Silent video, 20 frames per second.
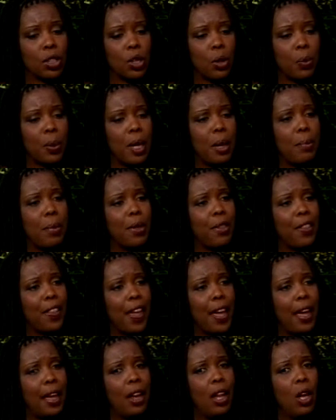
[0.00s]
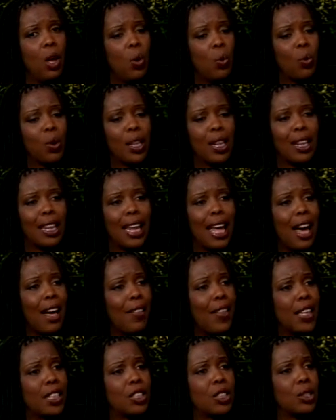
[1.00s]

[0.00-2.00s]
So people that will allow that